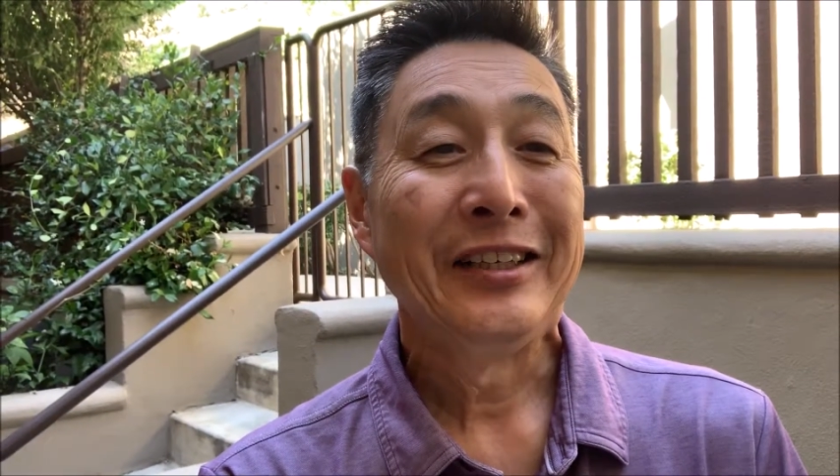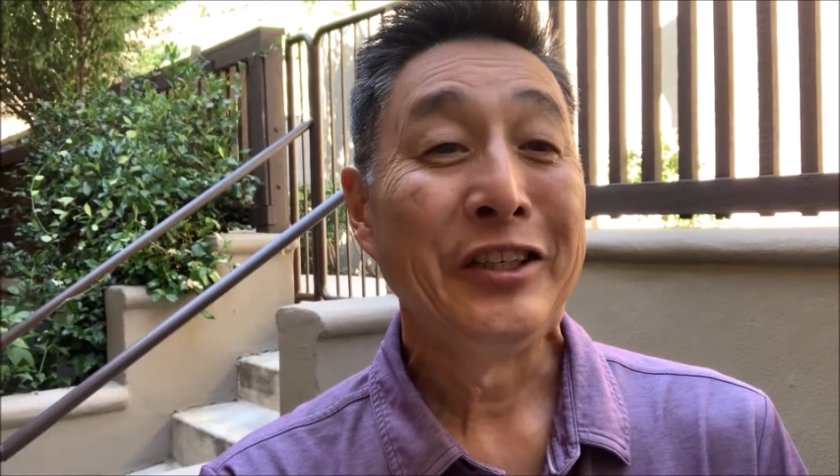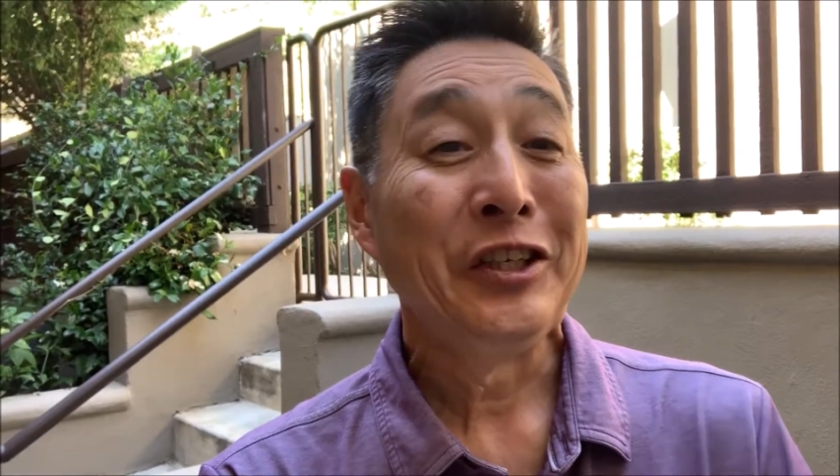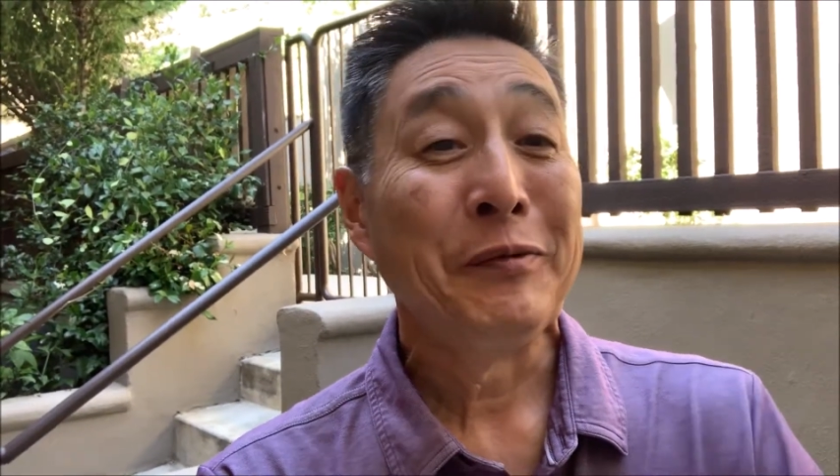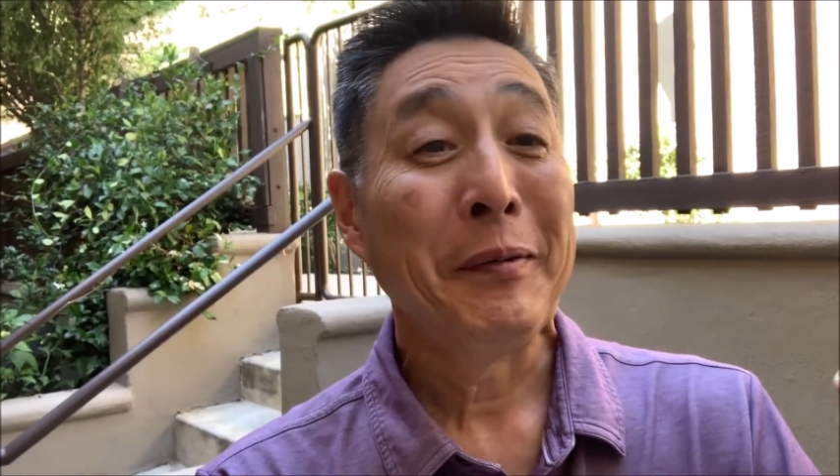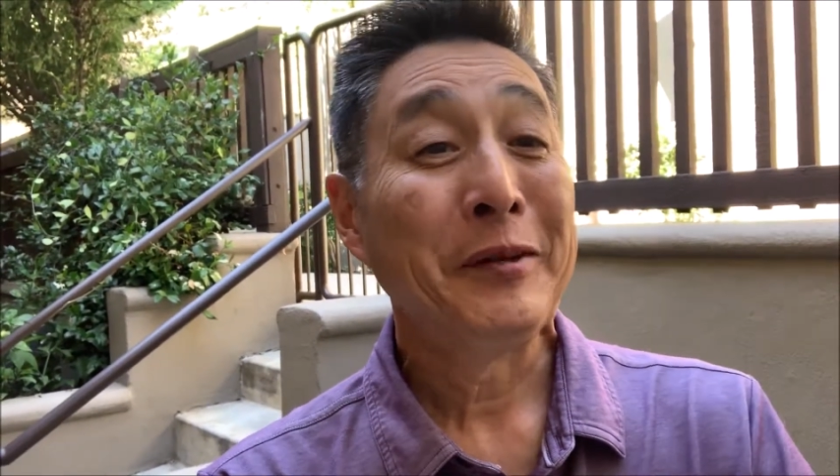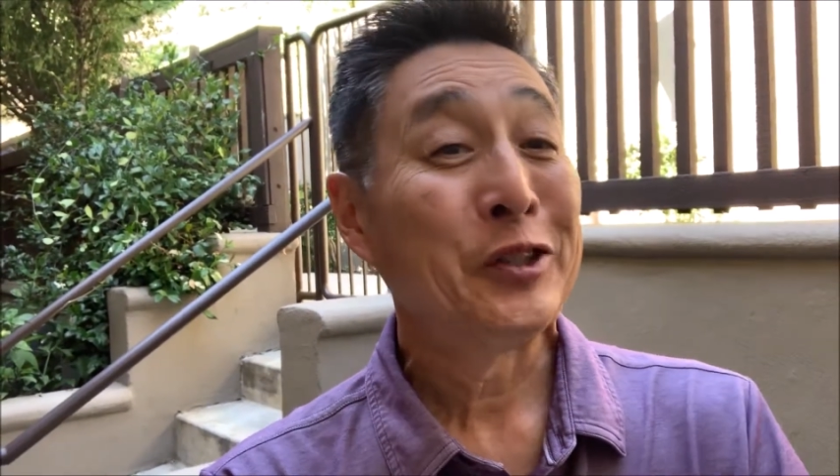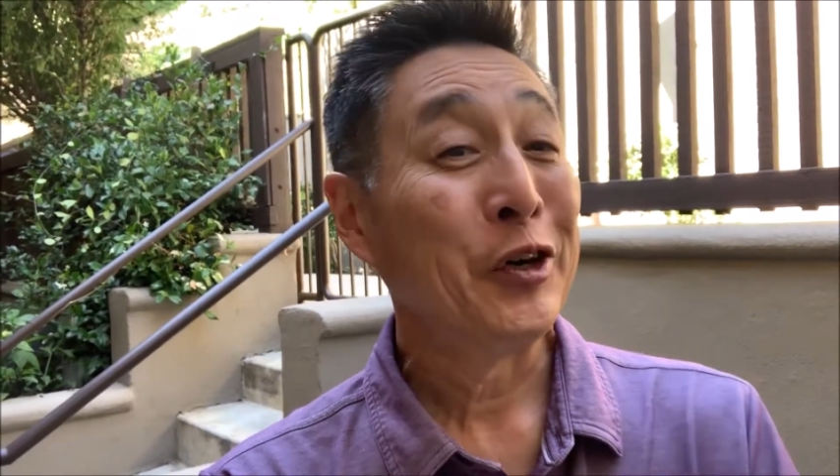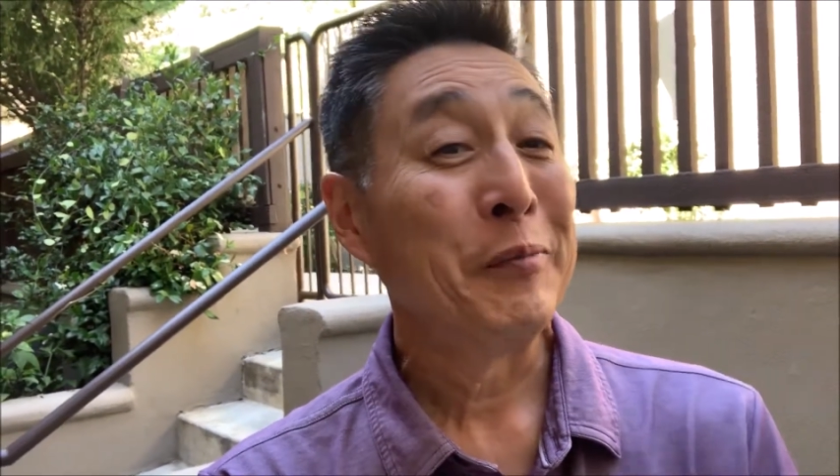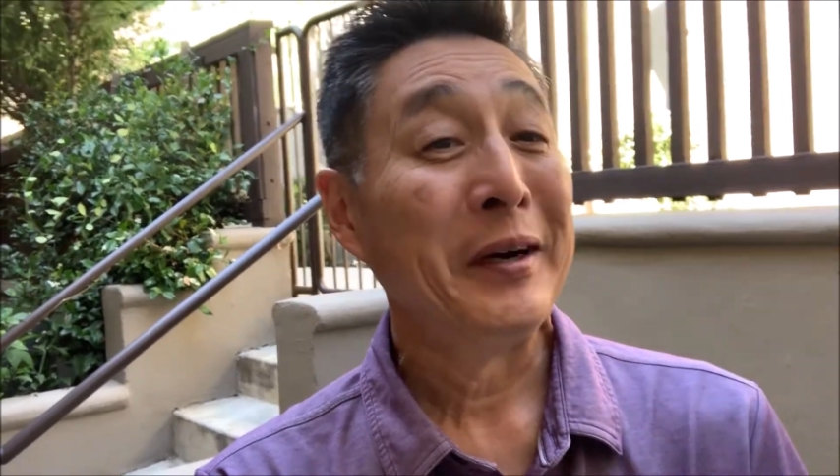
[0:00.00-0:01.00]
you might be
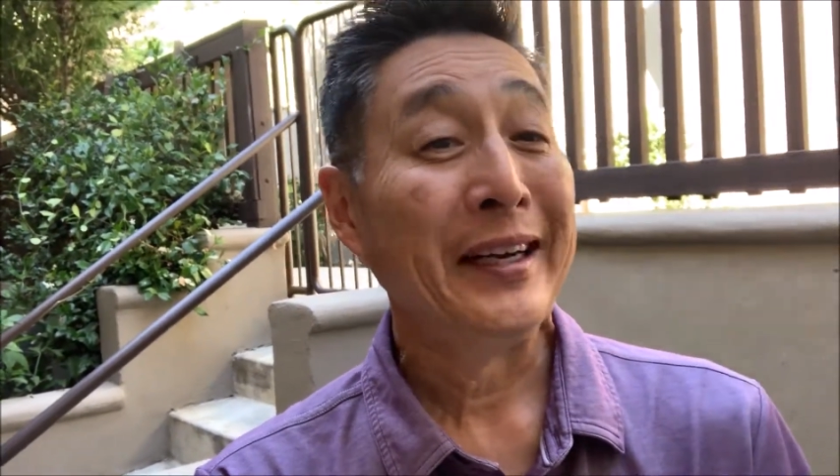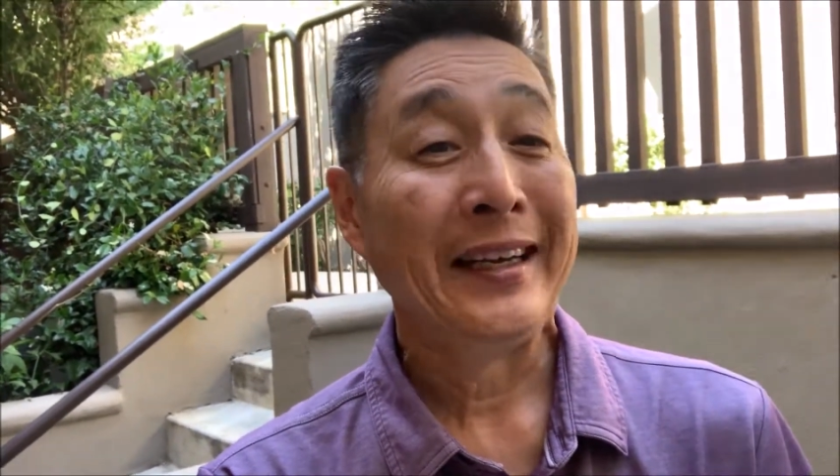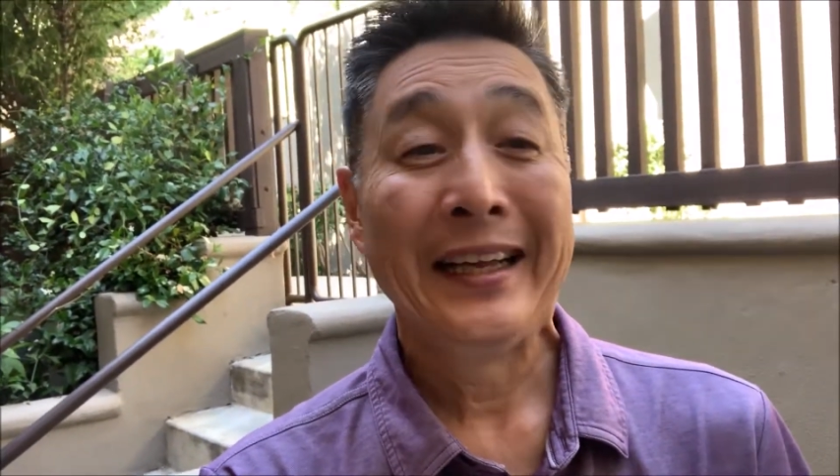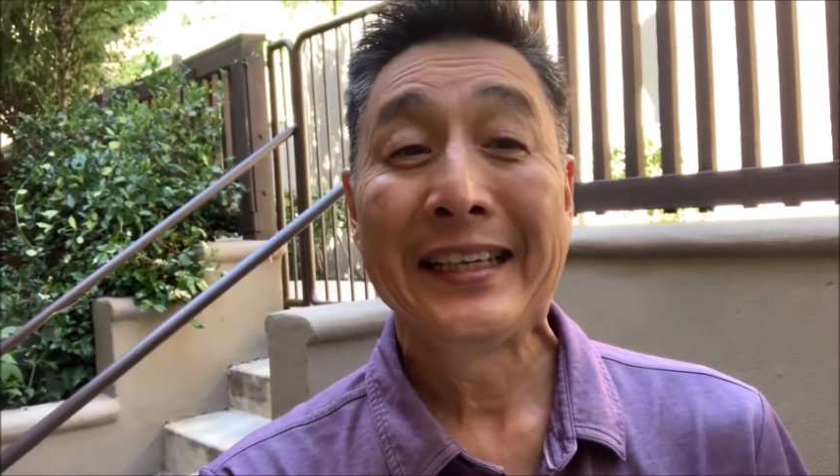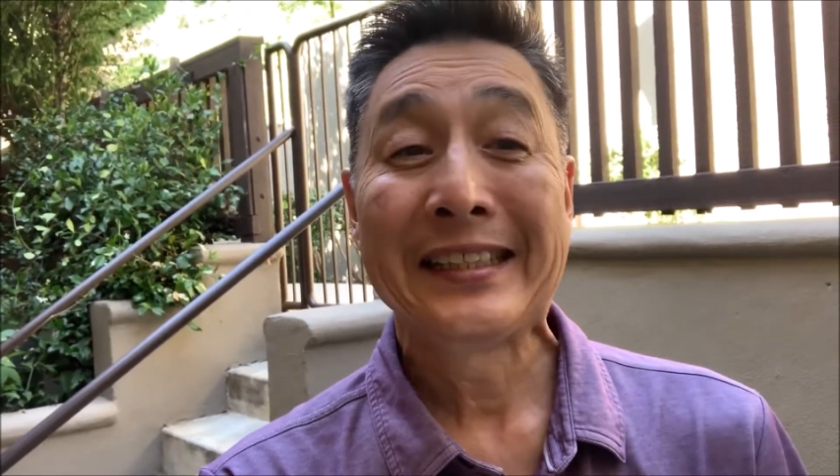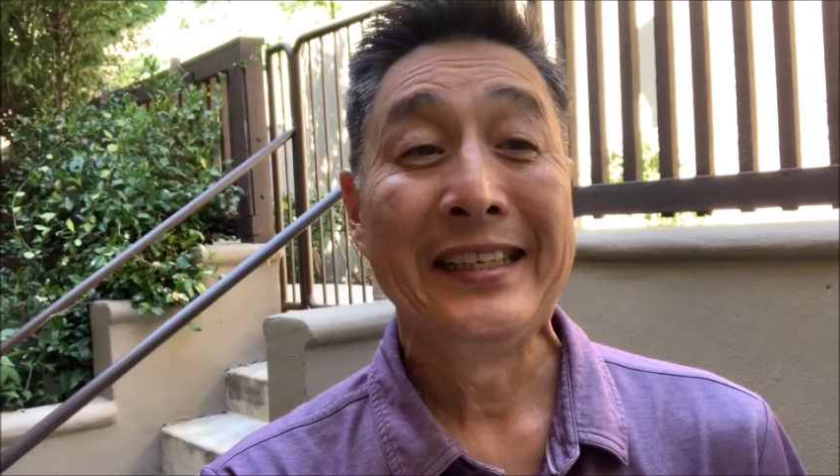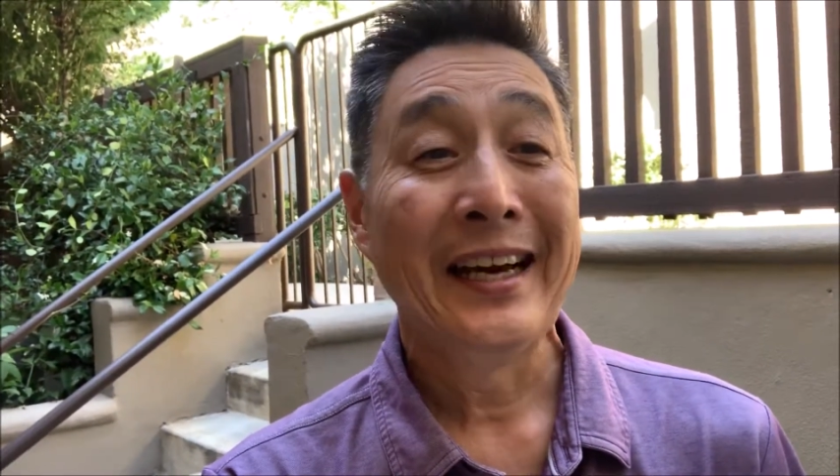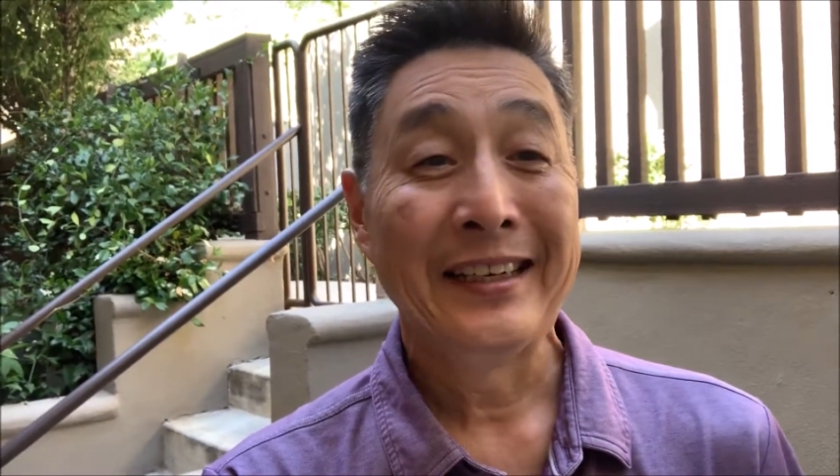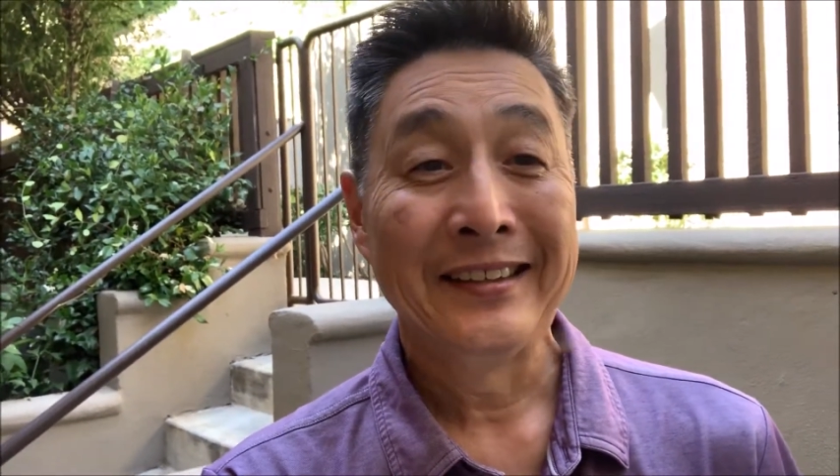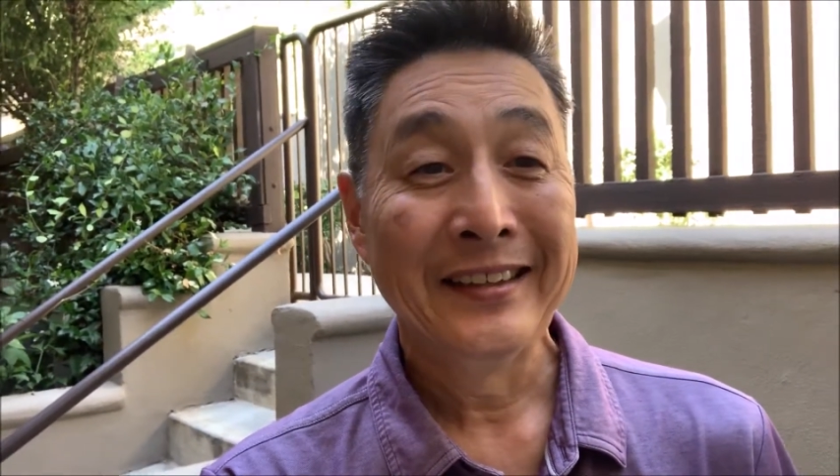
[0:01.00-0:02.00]
short of money, and that's not
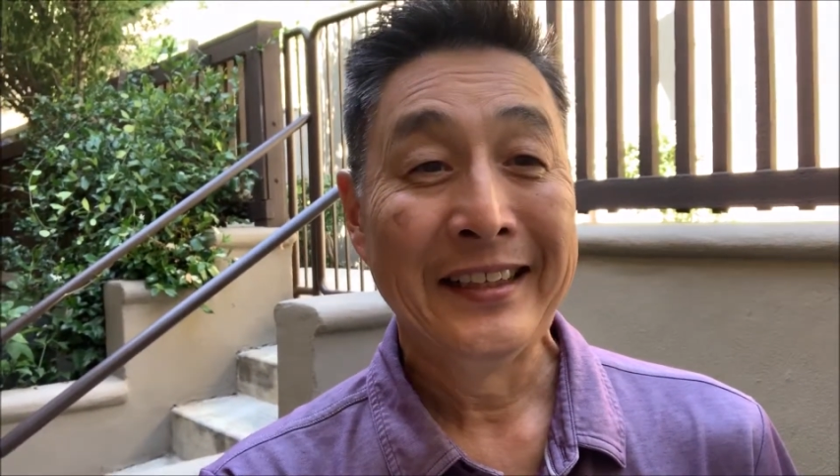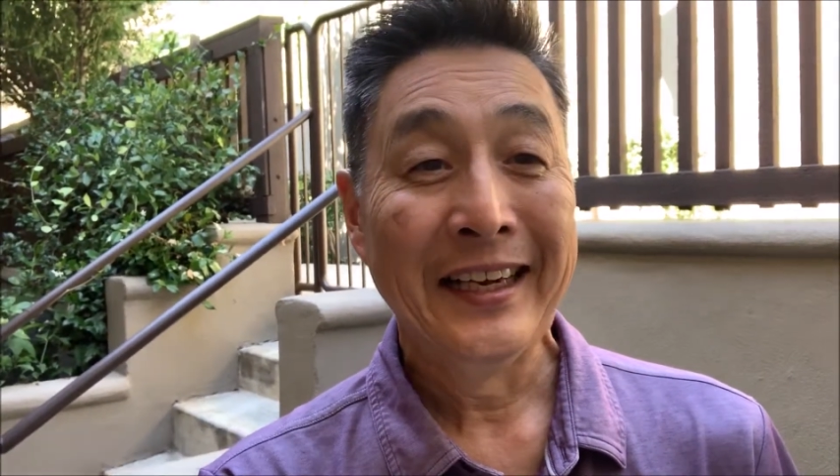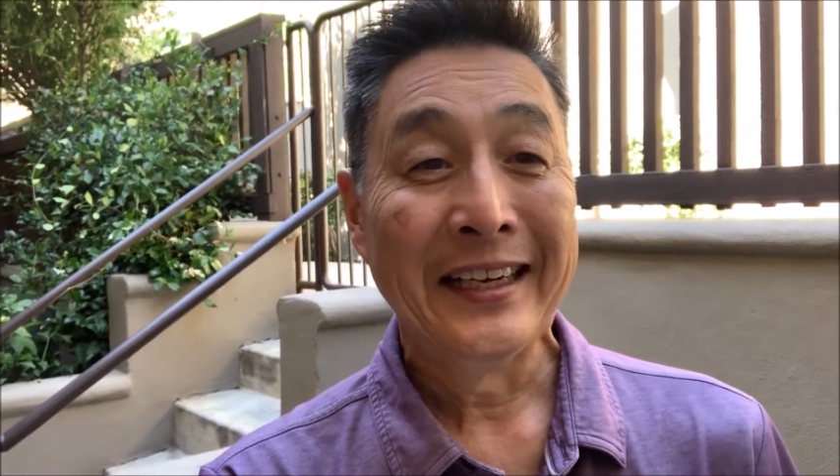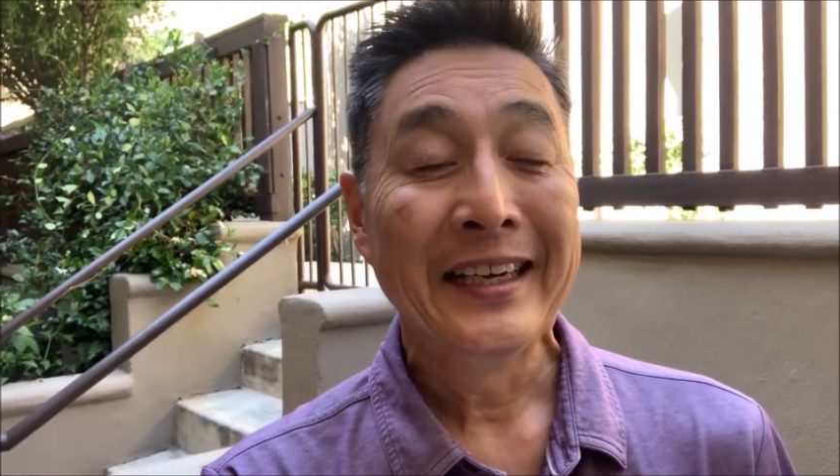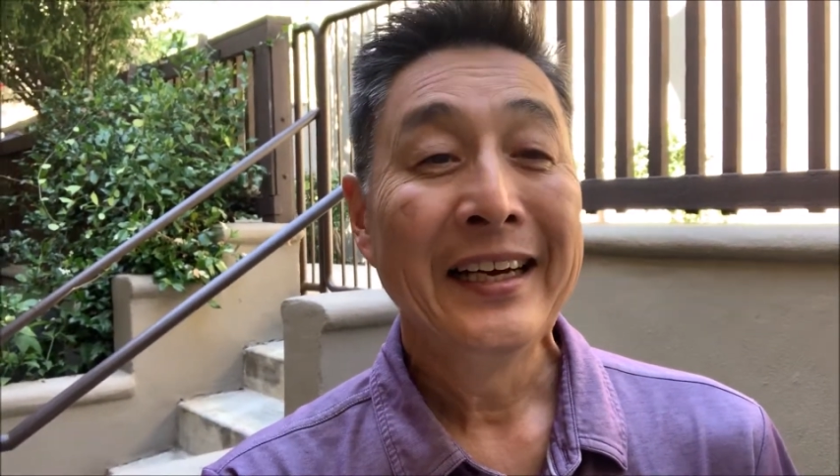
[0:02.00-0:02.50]
a good thing.